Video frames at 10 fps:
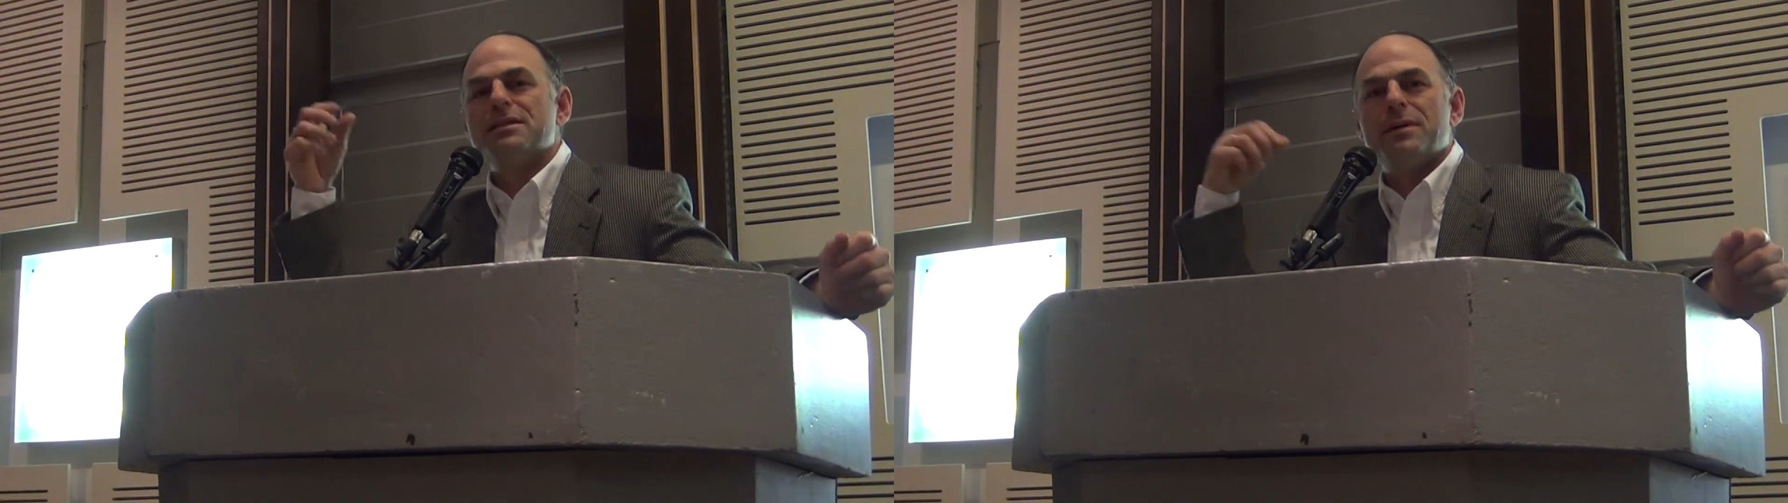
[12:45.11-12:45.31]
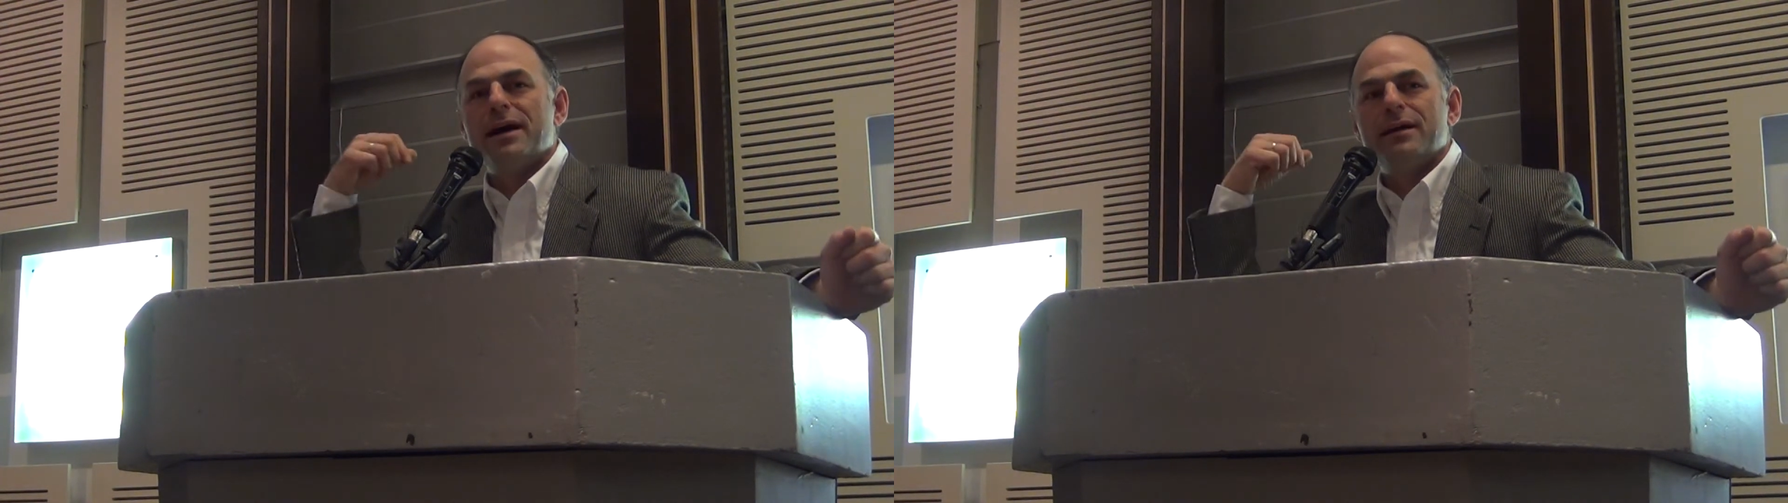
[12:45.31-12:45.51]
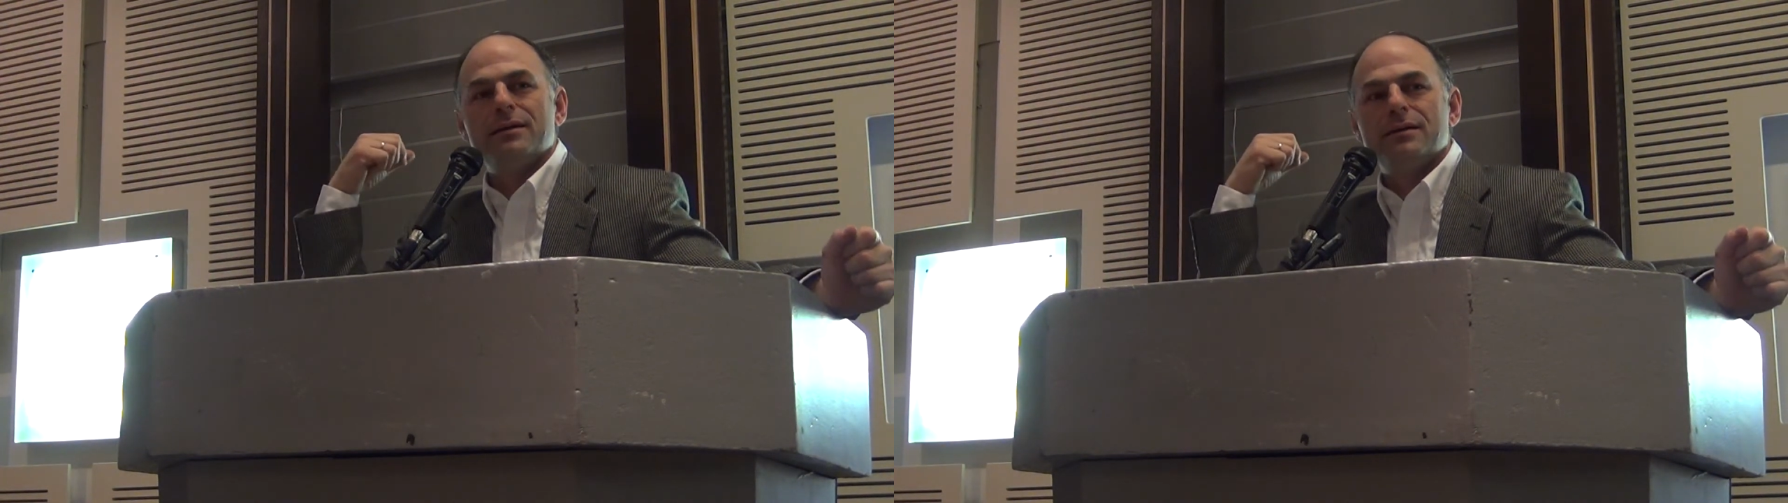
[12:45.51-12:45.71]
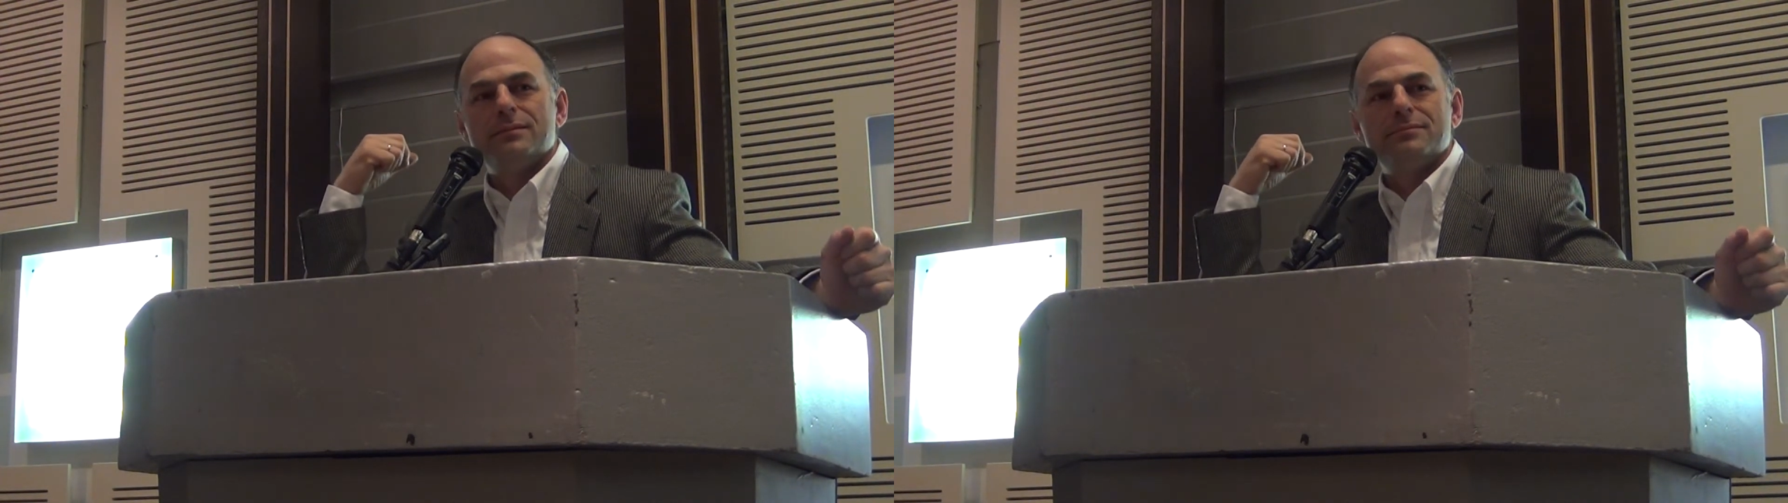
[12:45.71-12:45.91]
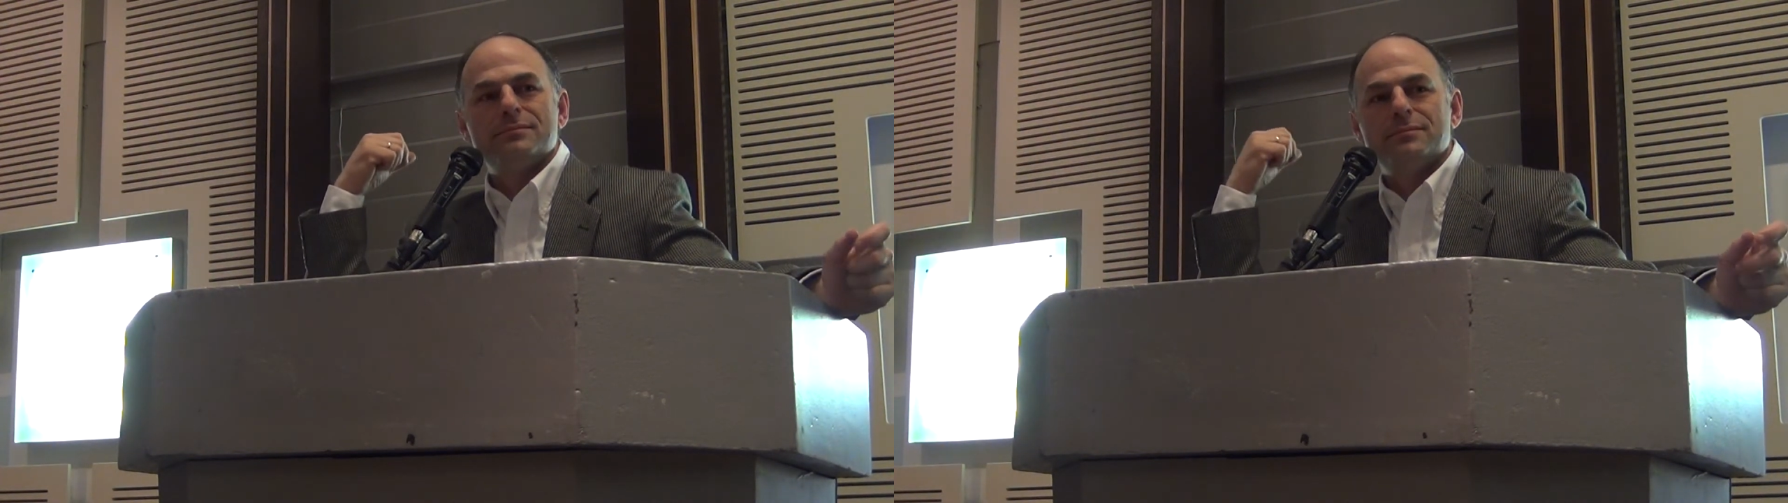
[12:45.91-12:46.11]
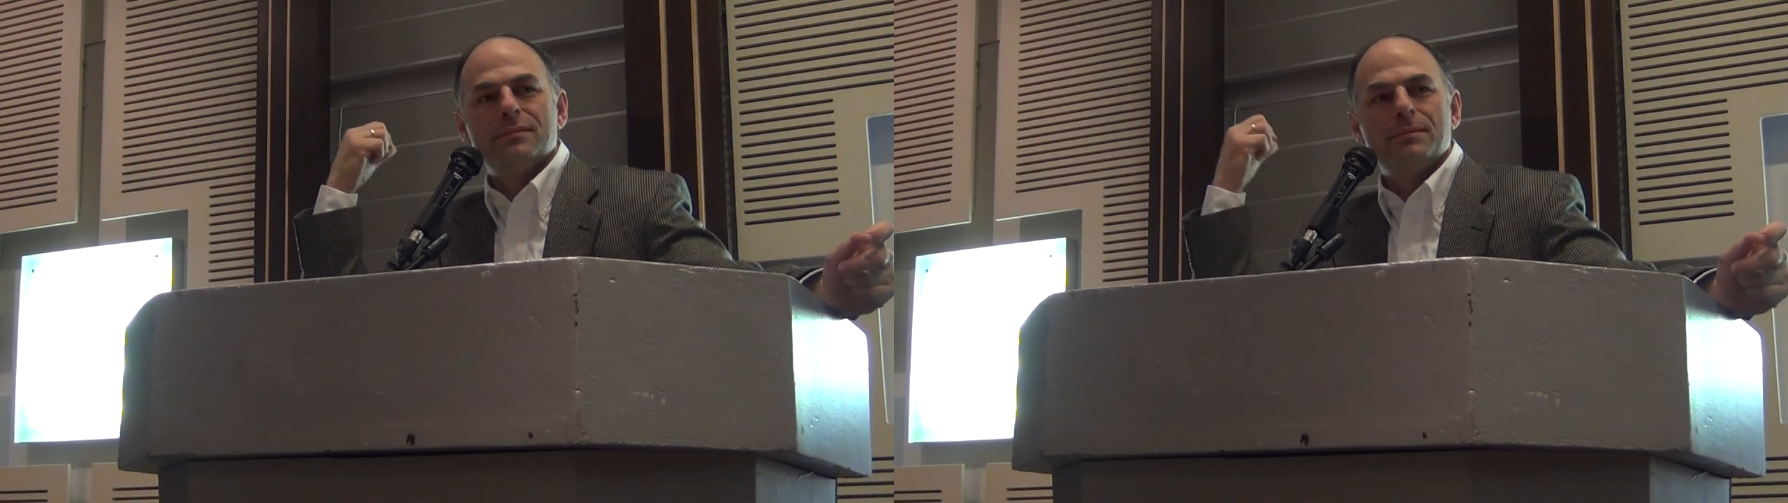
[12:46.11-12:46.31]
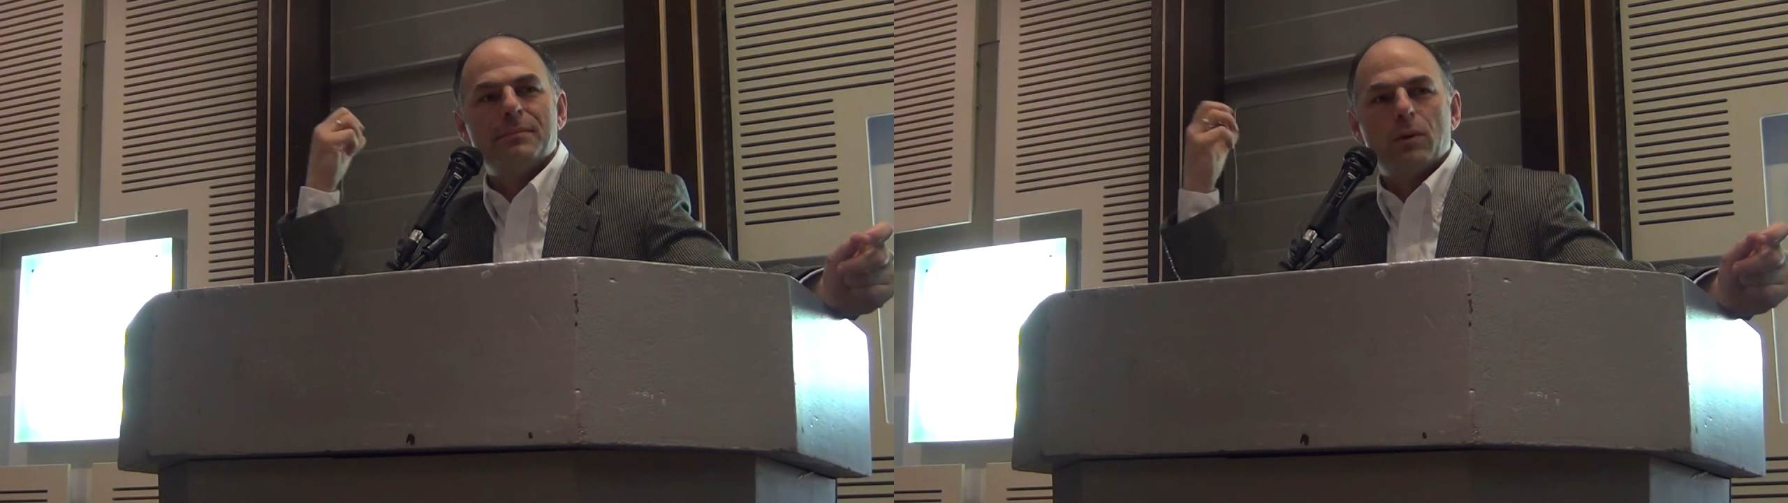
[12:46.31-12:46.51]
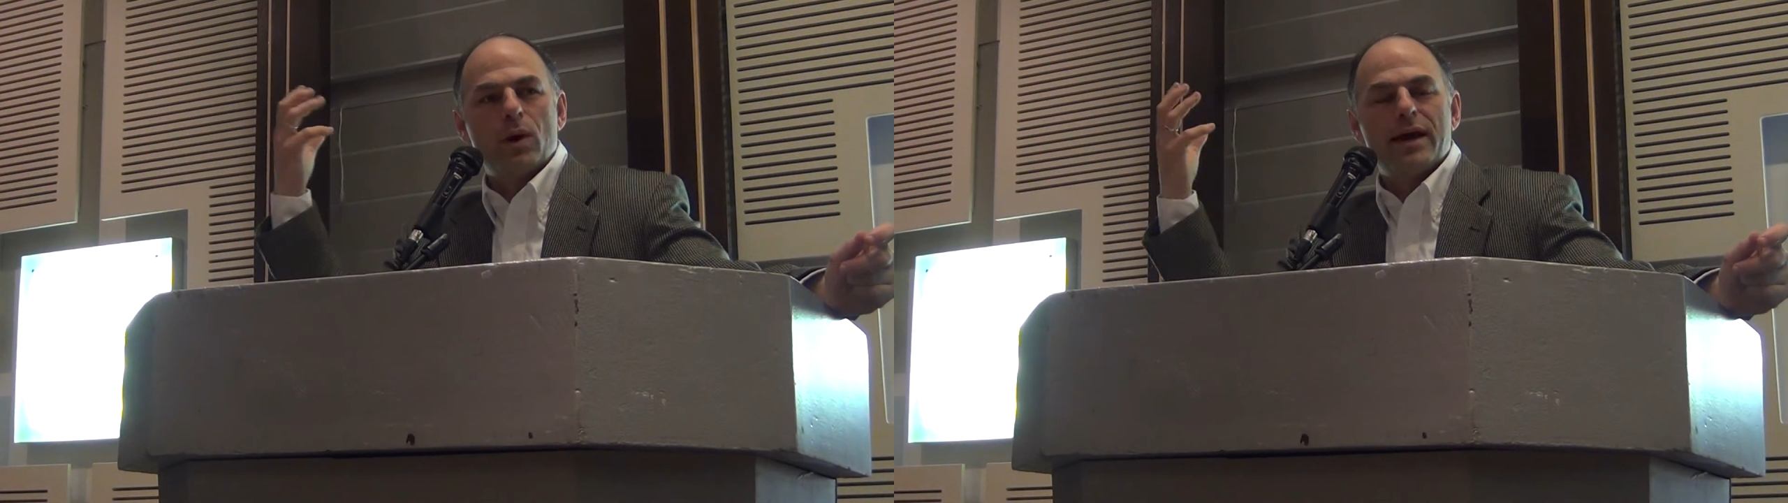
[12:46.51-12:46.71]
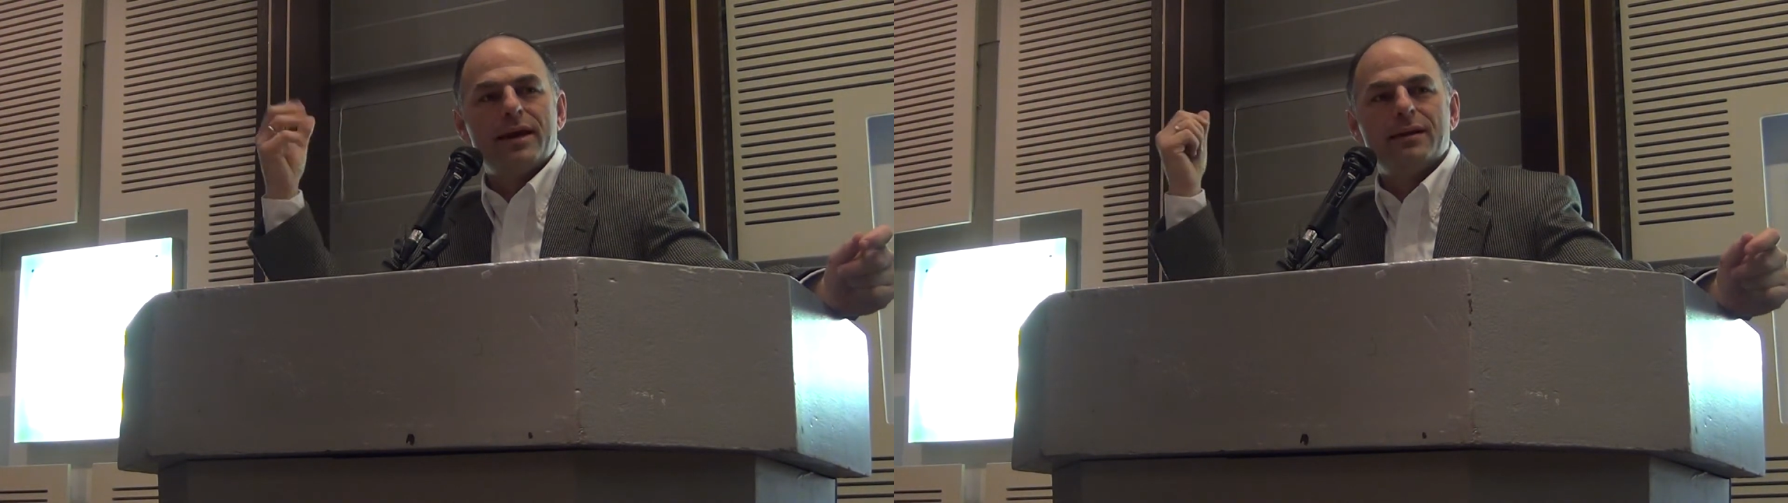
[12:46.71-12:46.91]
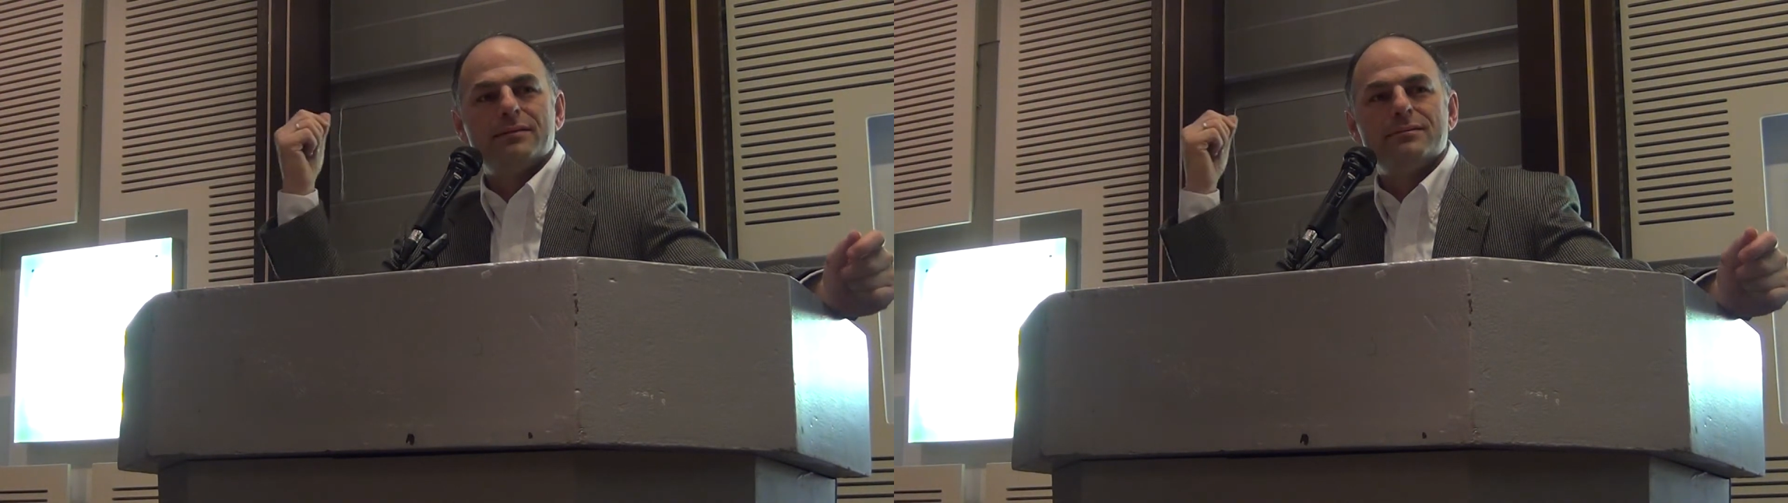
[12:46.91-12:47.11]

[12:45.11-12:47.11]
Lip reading: in my way,